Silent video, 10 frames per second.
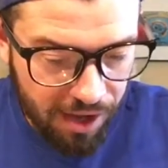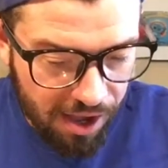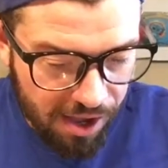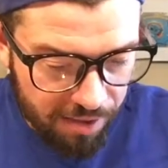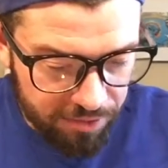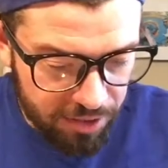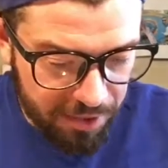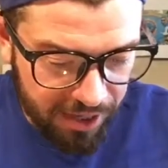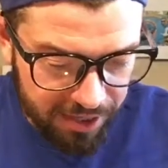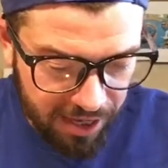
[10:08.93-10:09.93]
Um, just
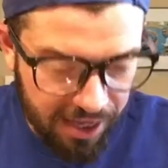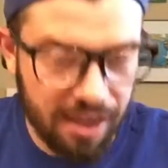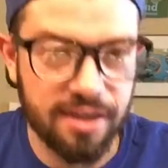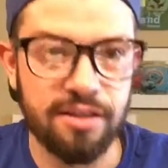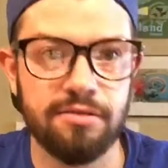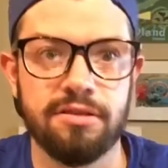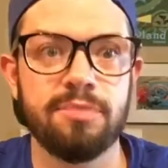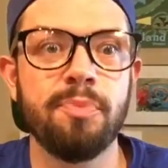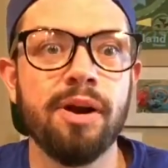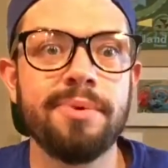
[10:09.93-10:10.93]
because, again, you know, this is
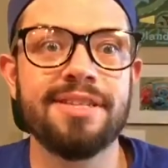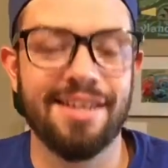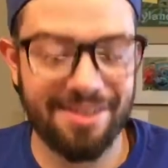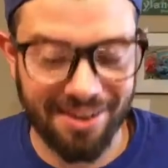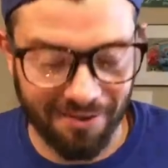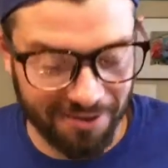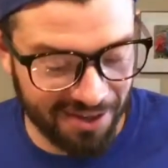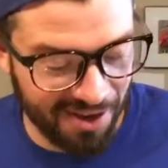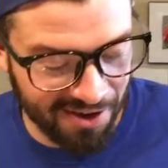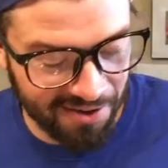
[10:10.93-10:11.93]
Barbie size stuff,
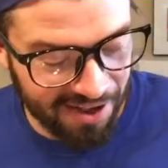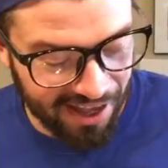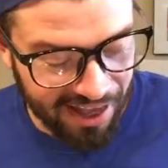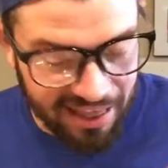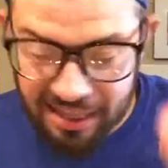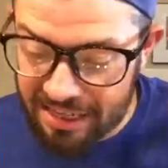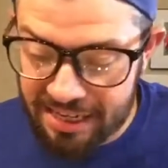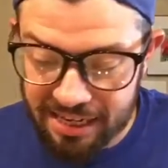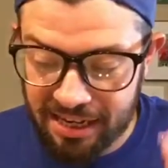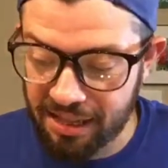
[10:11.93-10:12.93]
so the
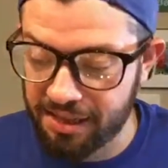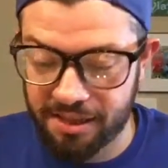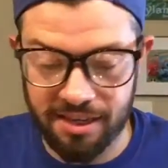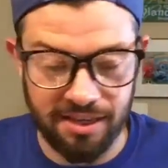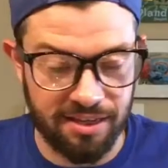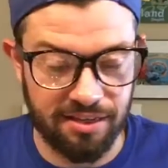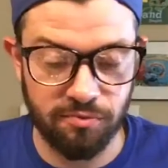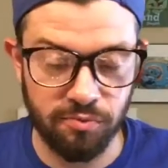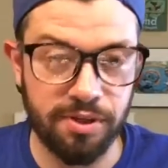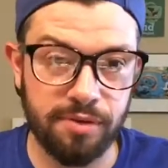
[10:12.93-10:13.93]
detail in this,
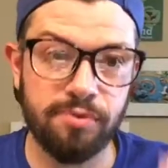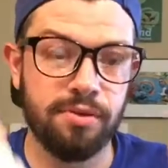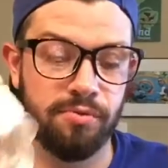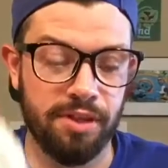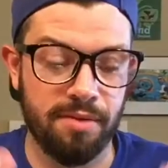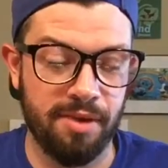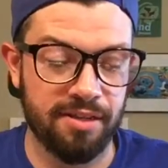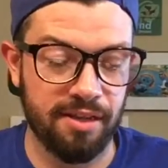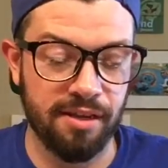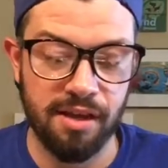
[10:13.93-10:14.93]
really, really, really
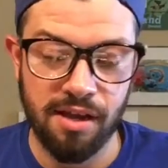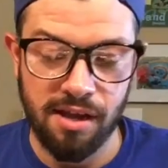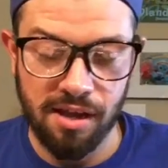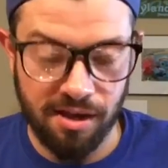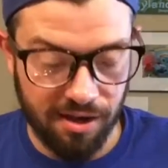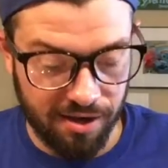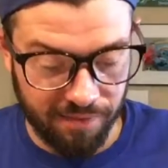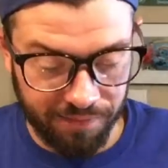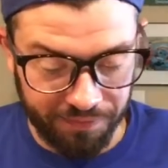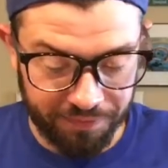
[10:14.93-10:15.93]
amazing. Um,
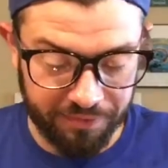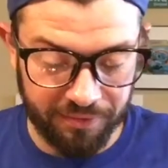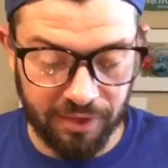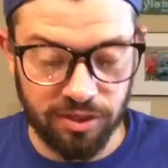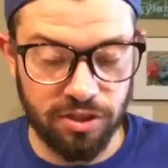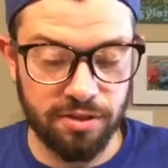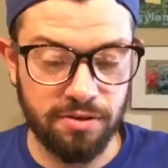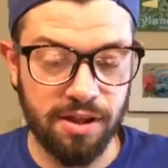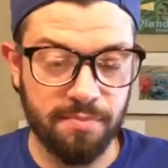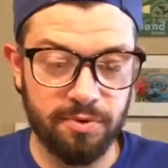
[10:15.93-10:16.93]
she
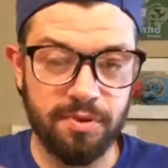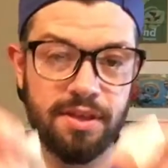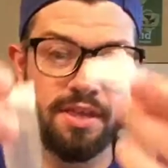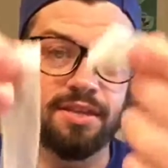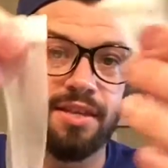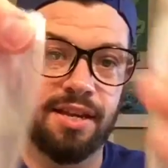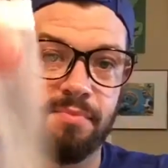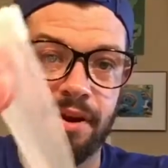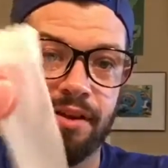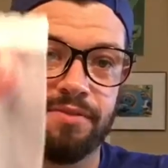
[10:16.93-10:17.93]
also comes with a
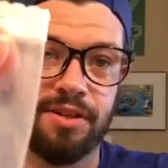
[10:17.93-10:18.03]
second pair of